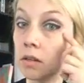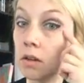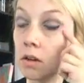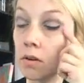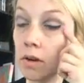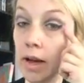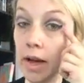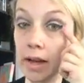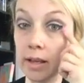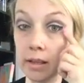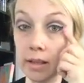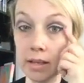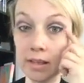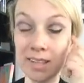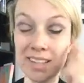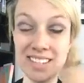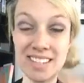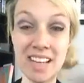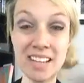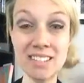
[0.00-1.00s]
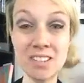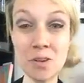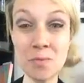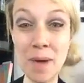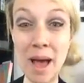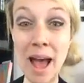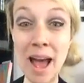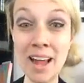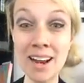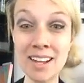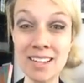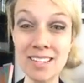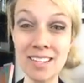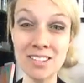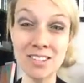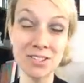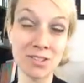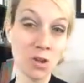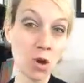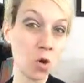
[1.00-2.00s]
Okay. Is that so bad? It's
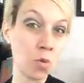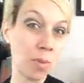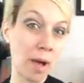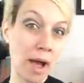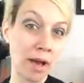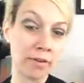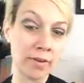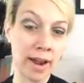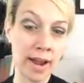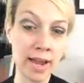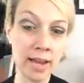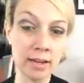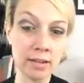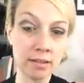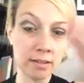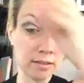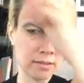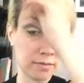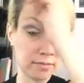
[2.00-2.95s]
not so bad, right?